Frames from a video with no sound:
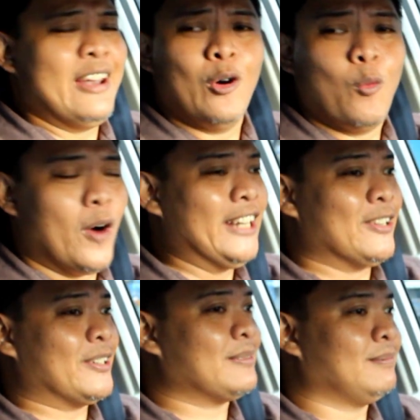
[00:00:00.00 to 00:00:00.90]
And no
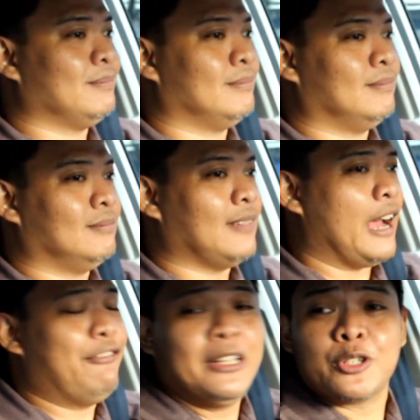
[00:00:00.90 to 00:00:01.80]
wonder
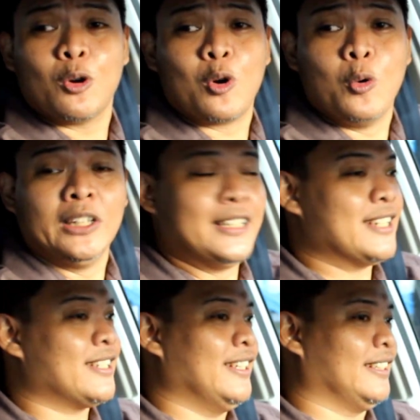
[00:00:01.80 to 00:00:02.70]
I feel so cool
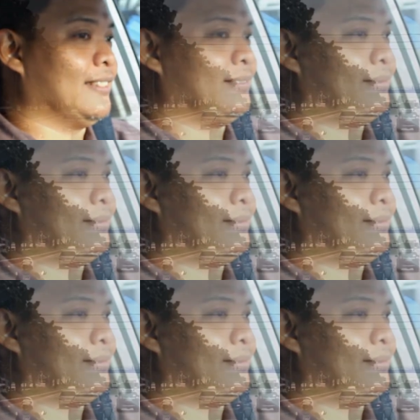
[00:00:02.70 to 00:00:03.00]
in this thing.